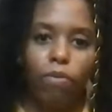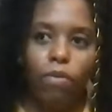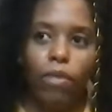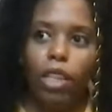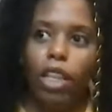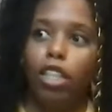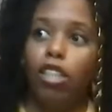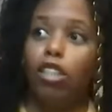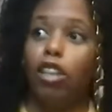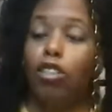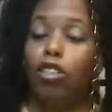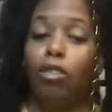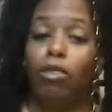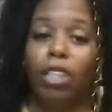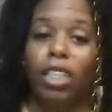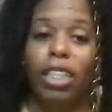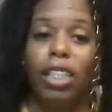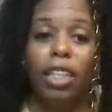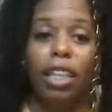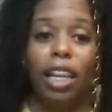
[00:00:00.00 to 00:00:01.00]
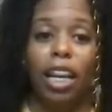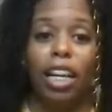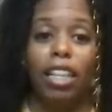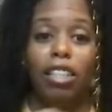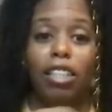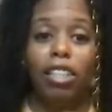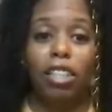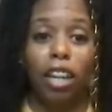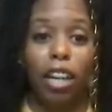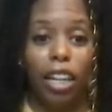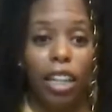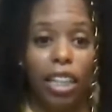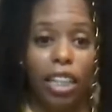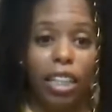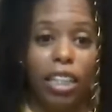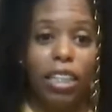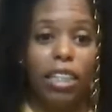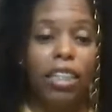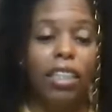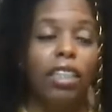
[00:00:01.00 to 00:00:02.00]
so the reason that I
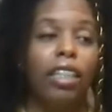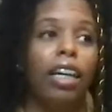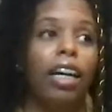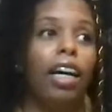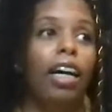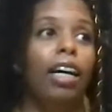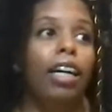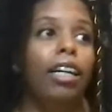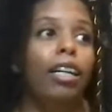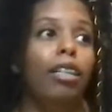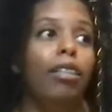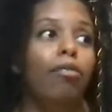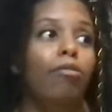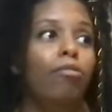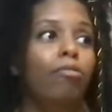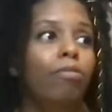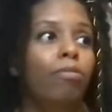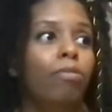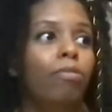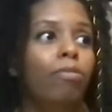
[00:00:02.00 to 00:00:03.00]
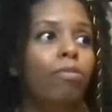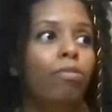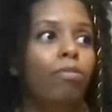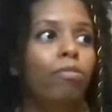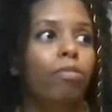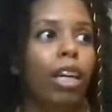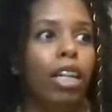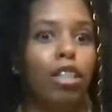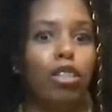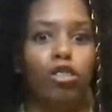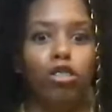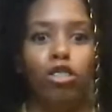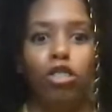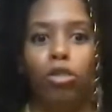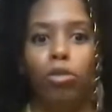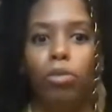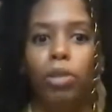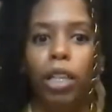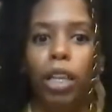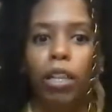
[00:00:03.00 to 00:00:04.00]
started my
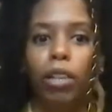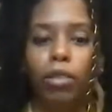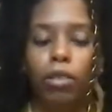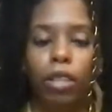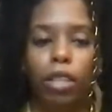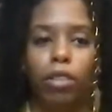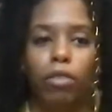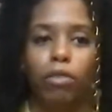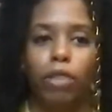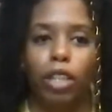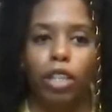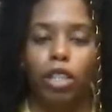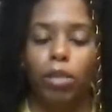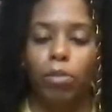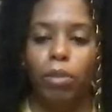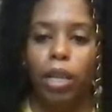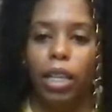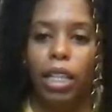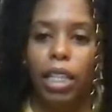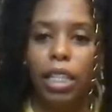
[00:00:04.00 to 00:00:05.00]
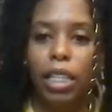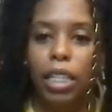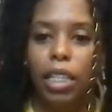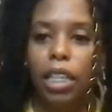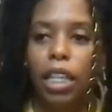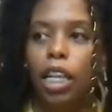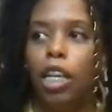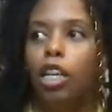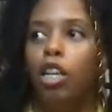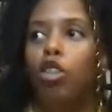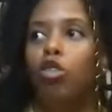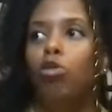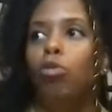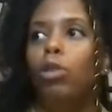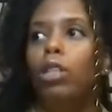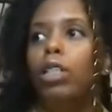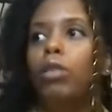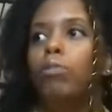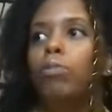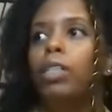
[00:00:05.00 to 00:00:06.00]
YouTube channel in the first place
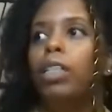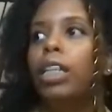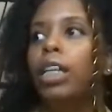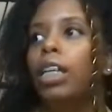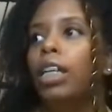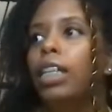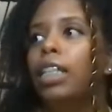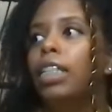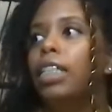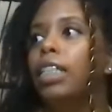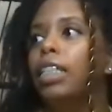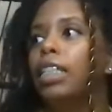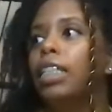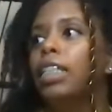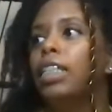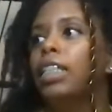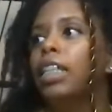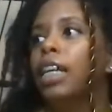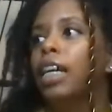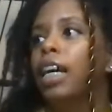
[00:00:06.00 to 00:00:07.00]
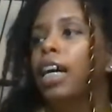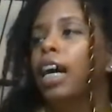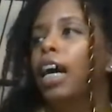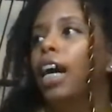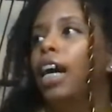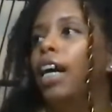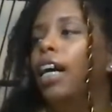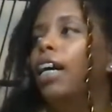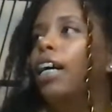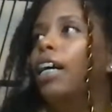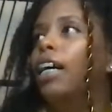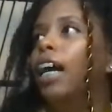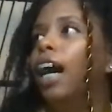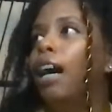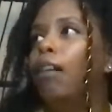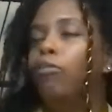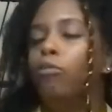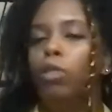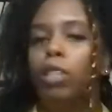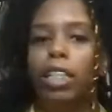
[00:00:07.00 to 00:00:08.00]
was because I
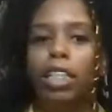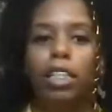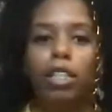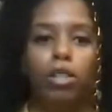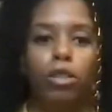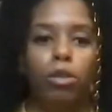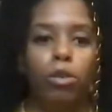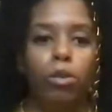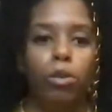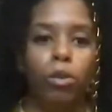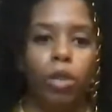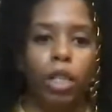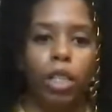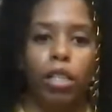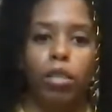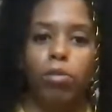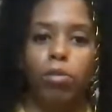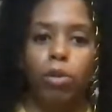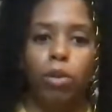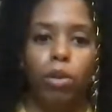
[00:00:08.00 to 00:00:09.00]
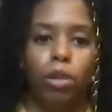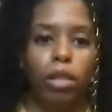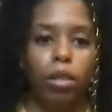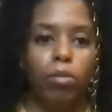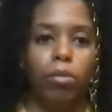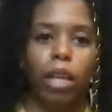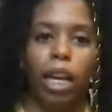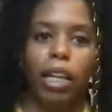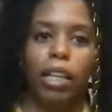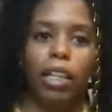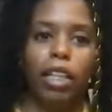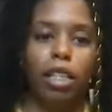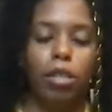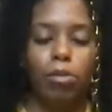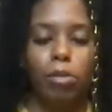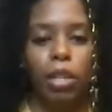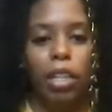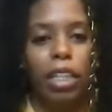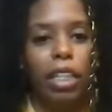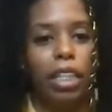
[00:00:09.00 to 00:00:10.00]
wanted to explore the Black
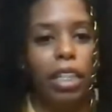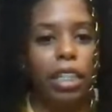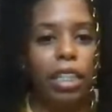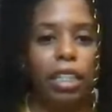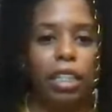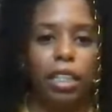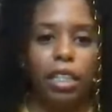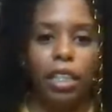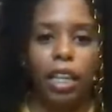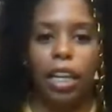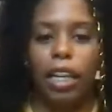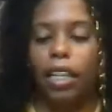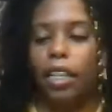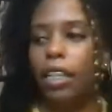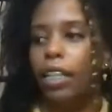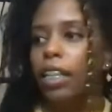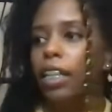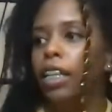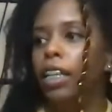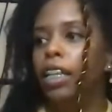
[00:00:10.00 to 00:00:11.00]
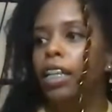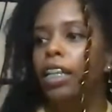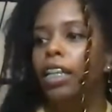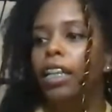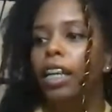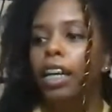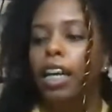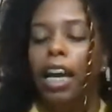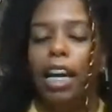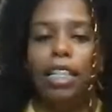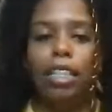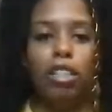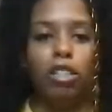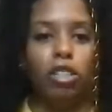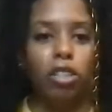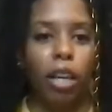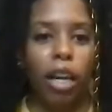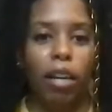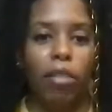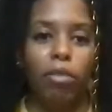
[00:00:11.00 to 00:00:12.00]
experience, like as a
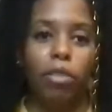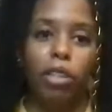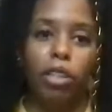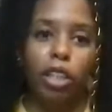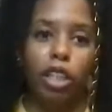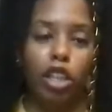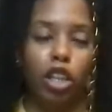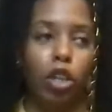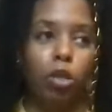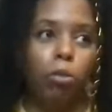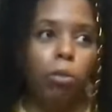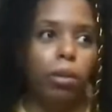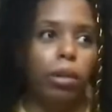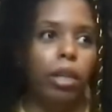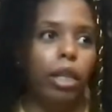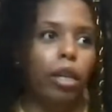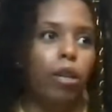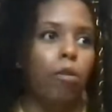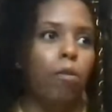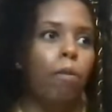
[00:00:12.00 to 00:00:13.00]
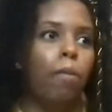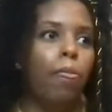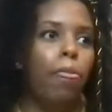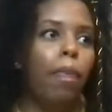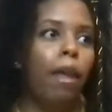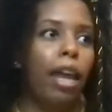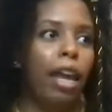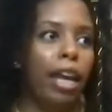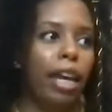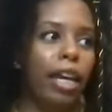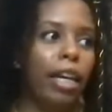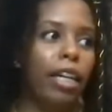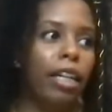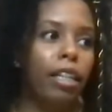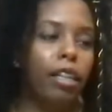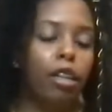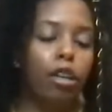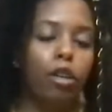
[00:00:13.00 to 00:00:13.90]
traveler globally. And